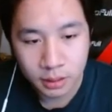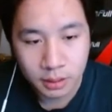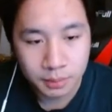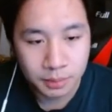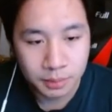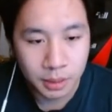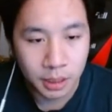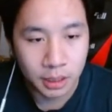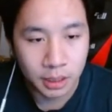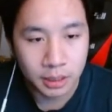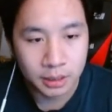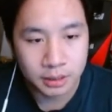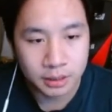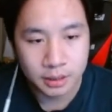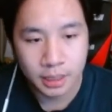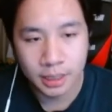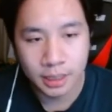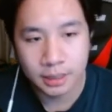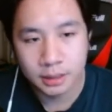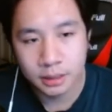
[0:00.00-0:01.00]
But in this
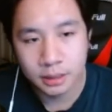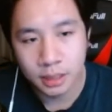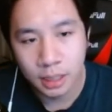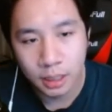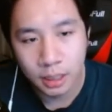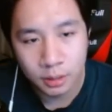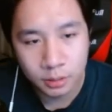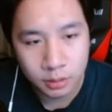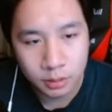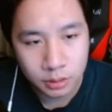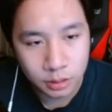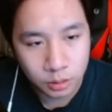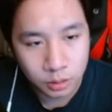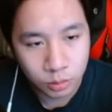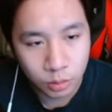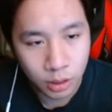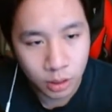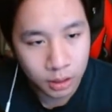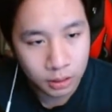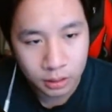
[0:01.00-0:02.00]
case, I will do
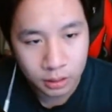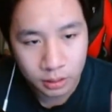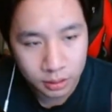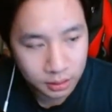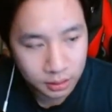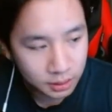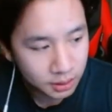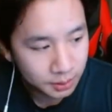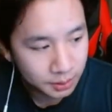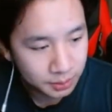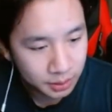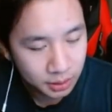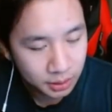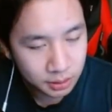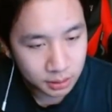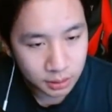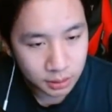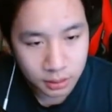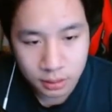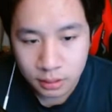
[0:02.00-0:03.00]
1 because it seems easier.